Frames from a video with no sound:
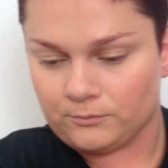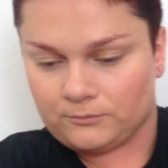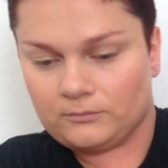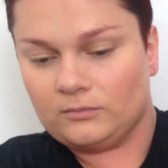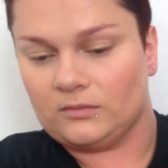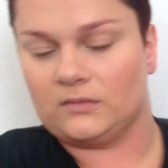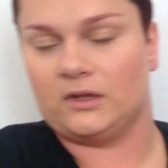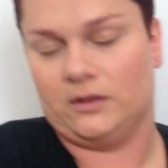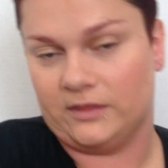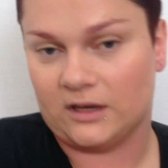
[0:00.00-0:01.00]

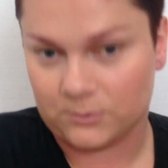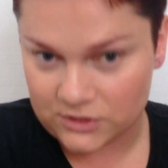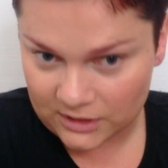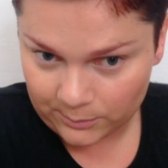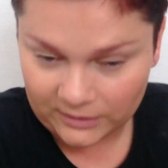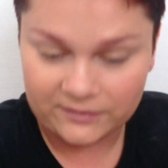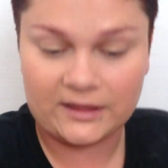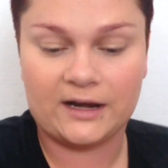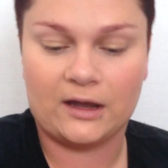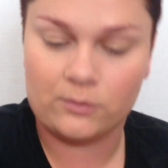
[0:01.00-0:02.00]
And then I'm just going to blend
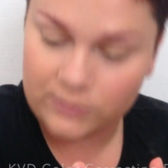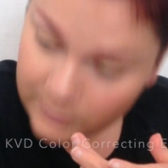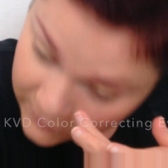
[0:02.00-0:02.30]
that out with my